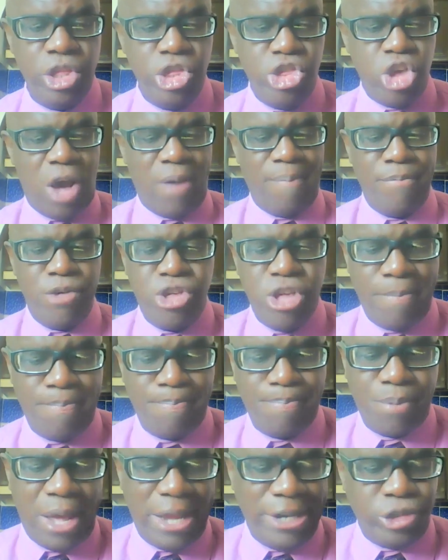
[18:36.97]
jump
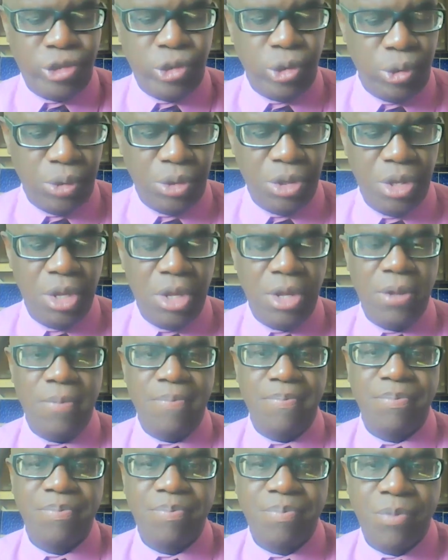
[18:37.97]
ship and to
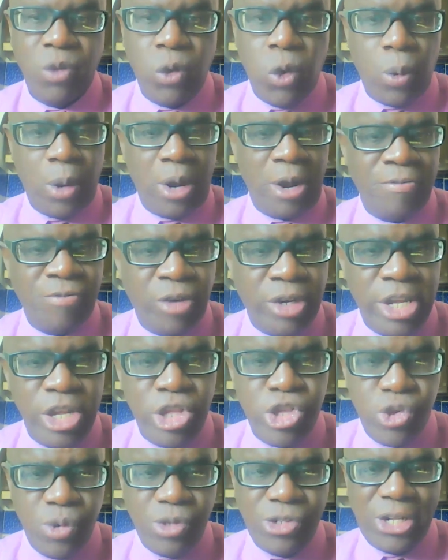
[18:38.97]
go wherever he
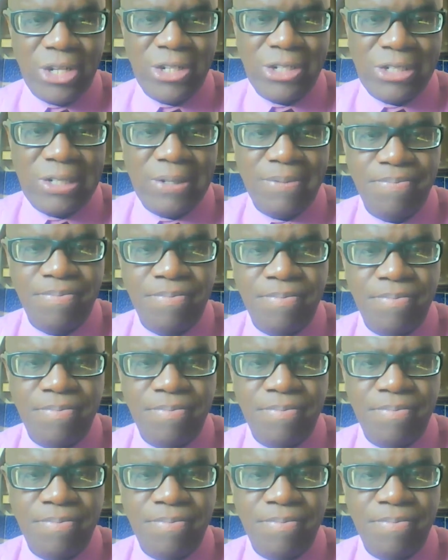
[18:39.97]
chooses.